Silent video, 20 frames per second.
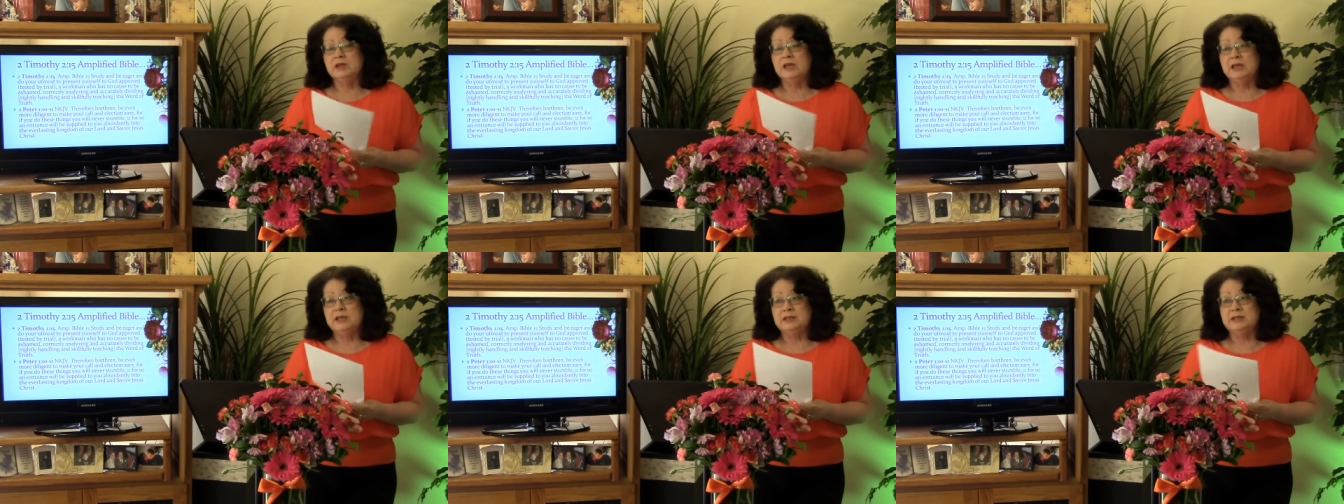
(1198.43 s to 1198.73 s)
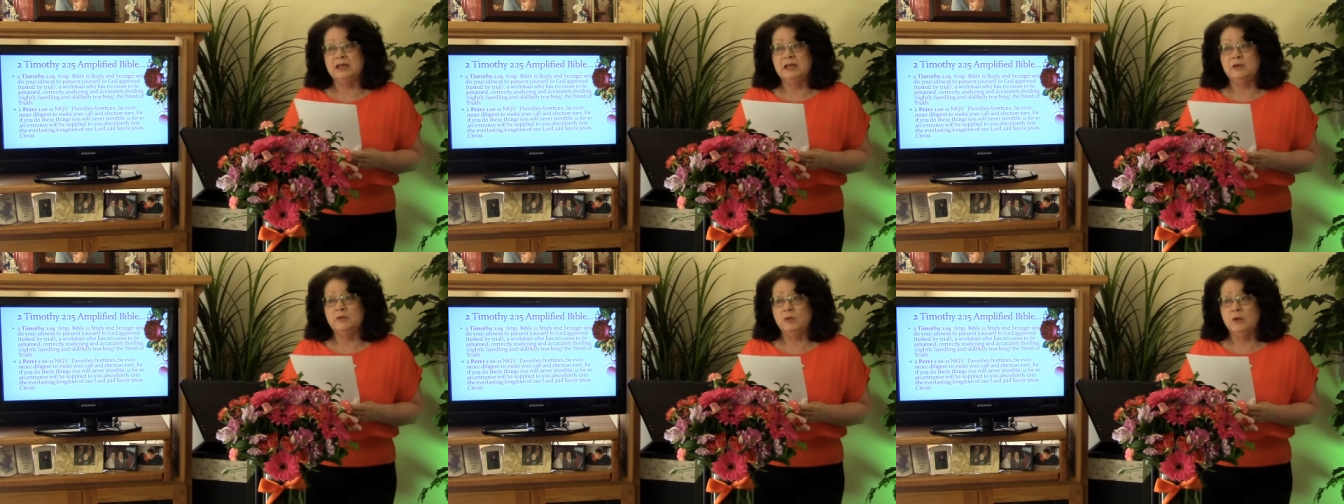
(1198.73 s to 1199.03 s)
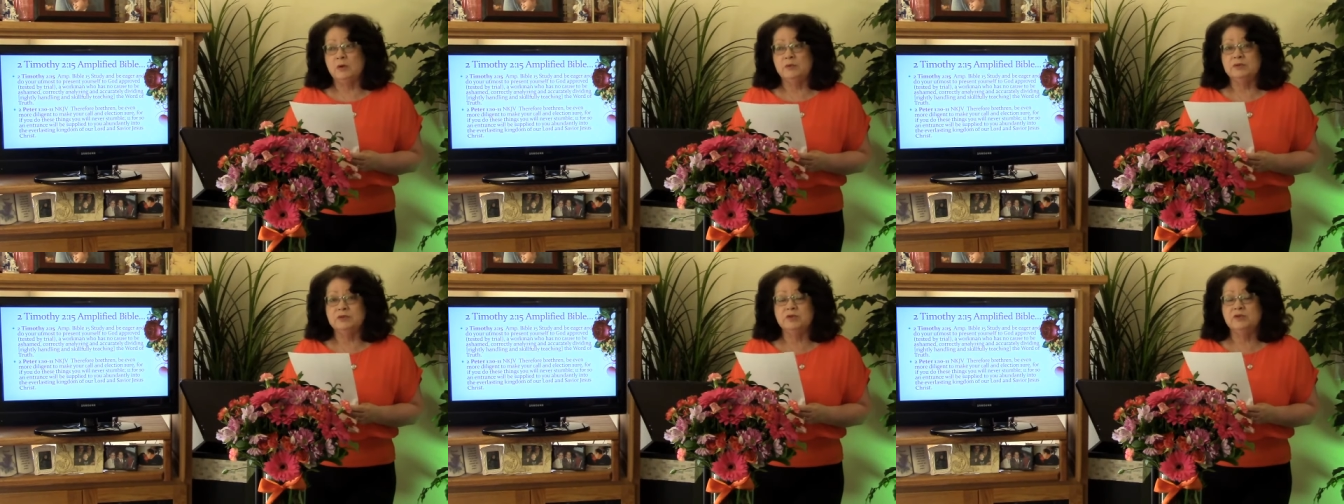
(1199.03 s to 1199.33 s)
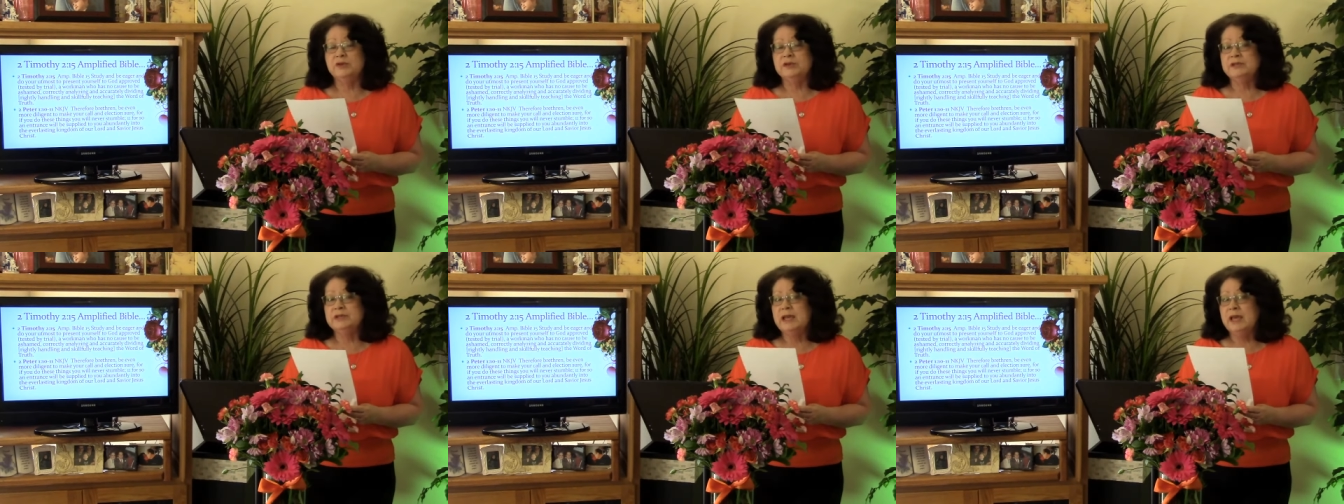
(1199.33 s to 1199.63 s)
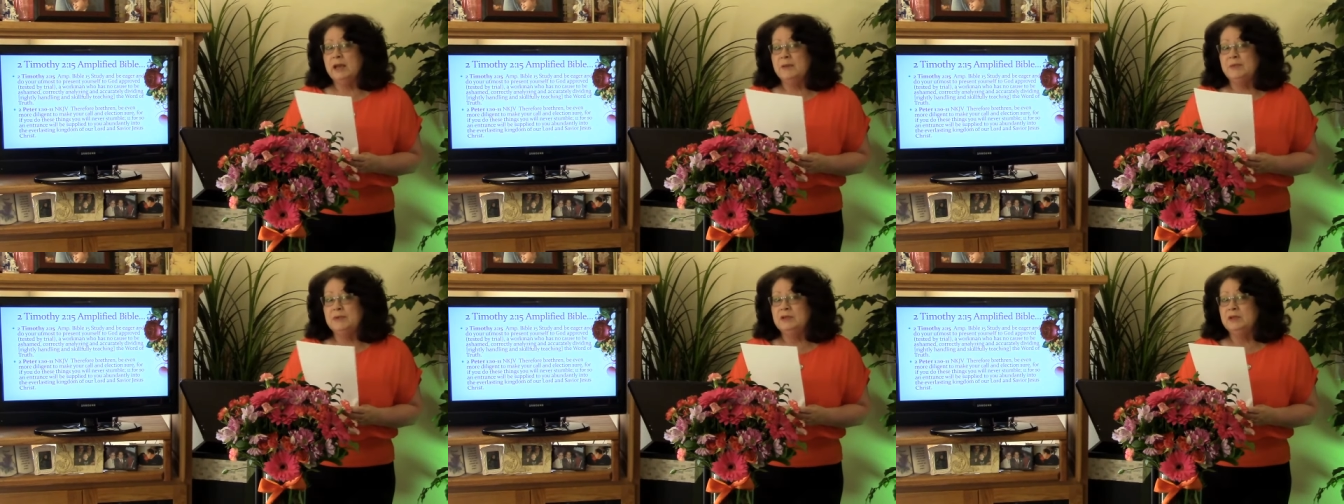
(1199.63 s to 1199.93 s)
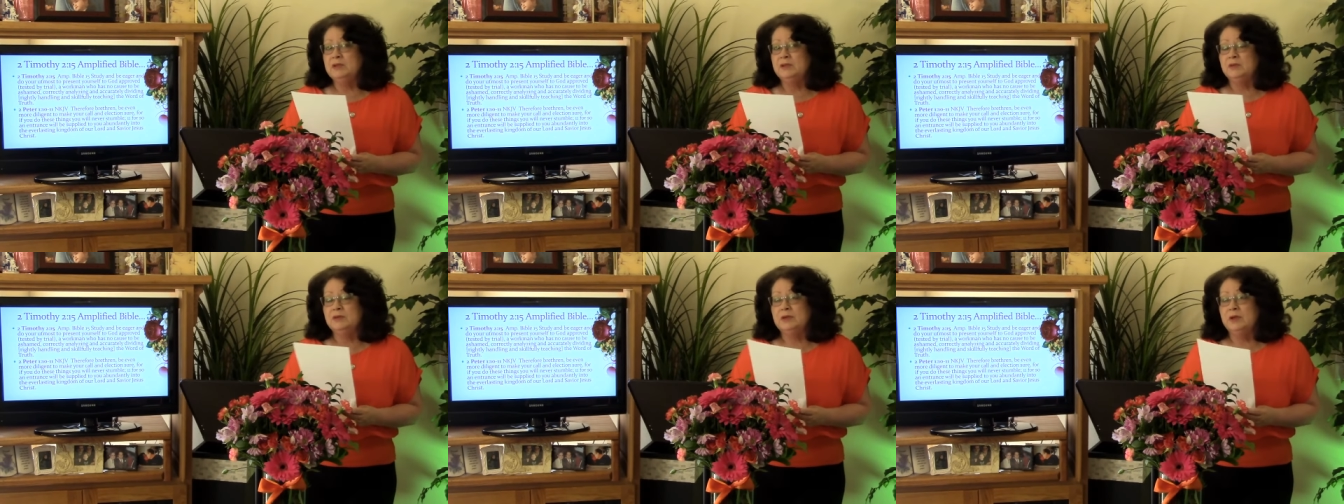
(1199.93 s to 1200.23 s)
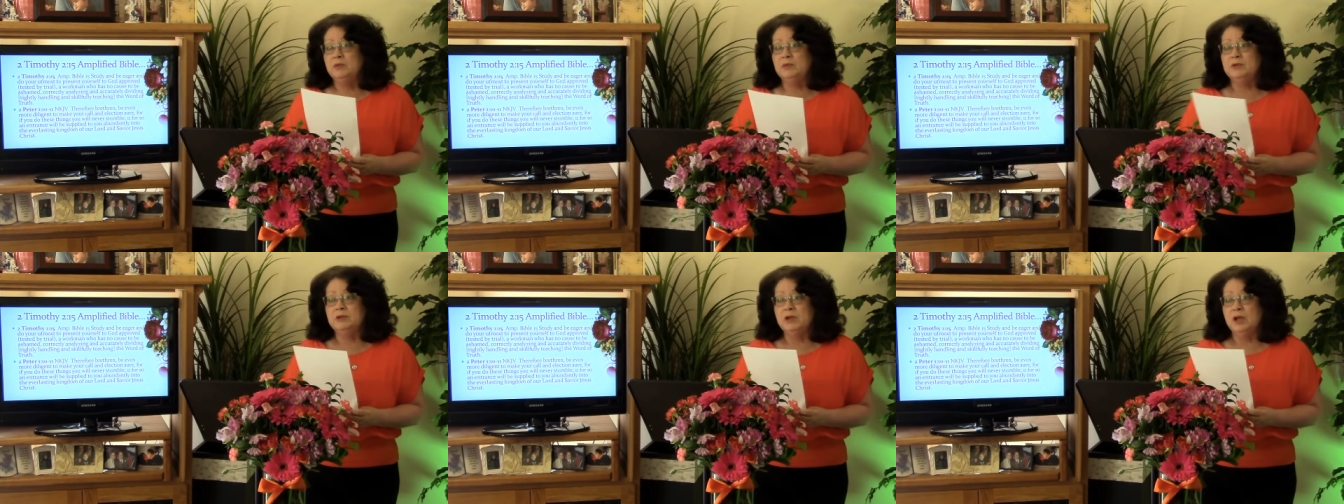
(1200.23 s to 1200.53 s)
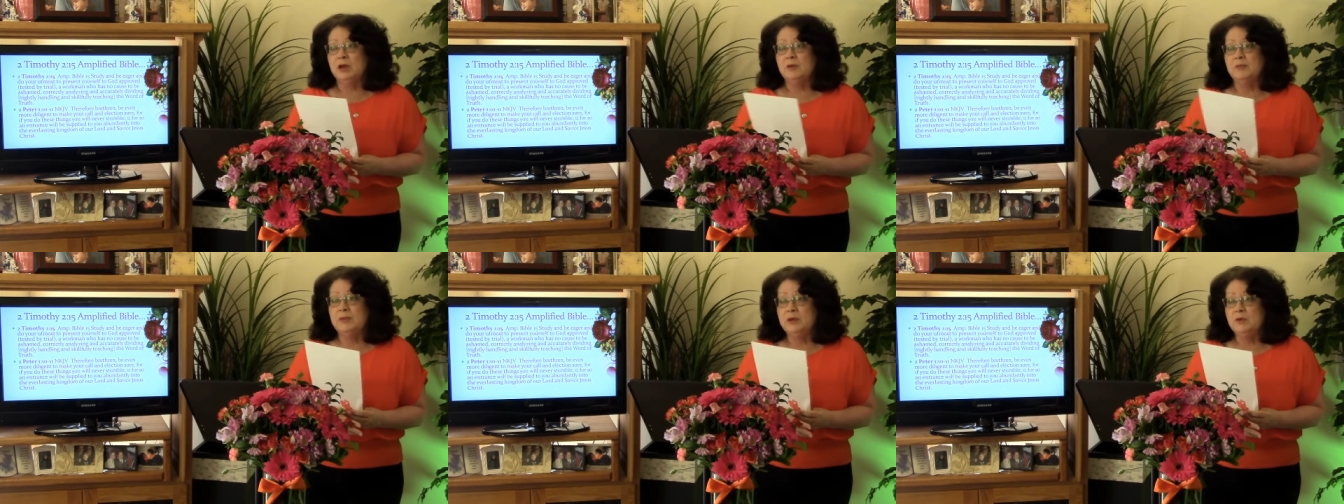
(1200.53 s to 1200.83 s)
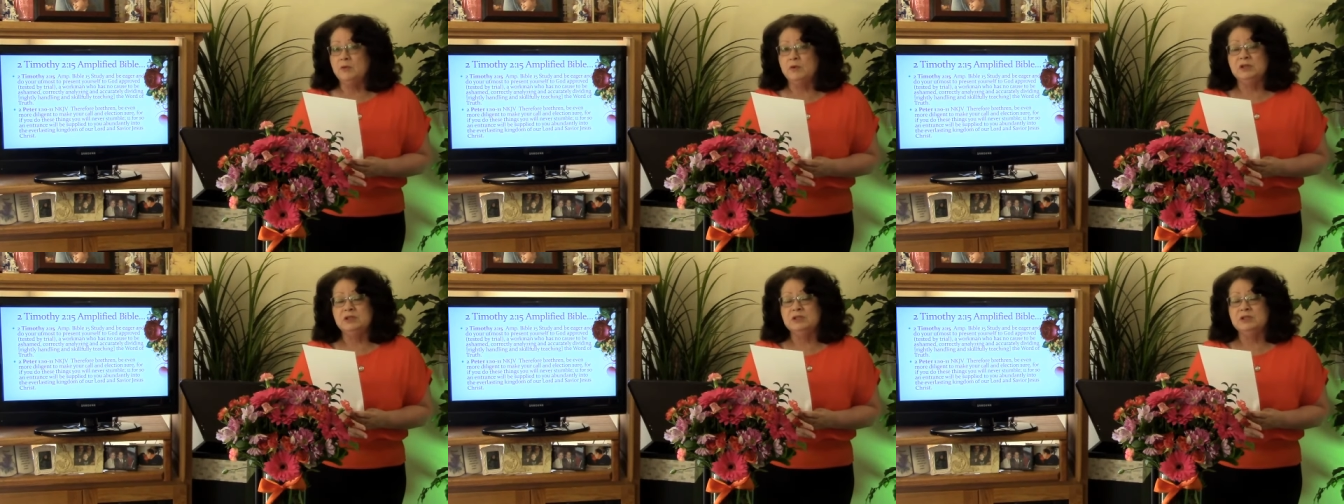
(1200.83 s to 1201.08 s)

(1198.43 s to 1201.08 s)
he said what was going to happen, that there would not be one